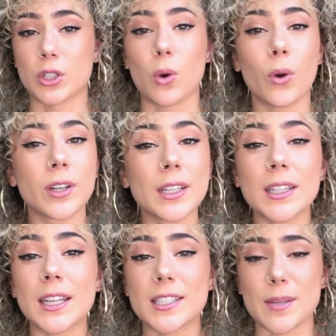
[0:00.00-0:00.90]

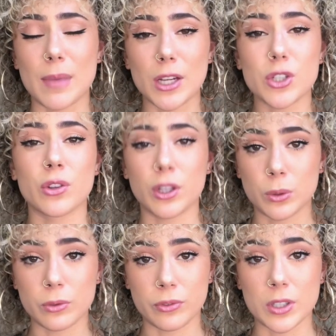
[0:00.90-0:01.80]
accordingly to make sure that
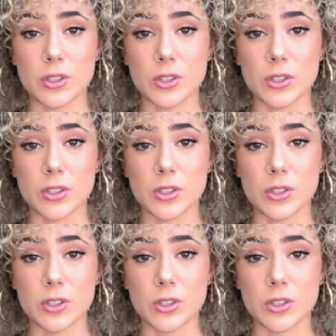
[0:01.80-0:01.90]
you feel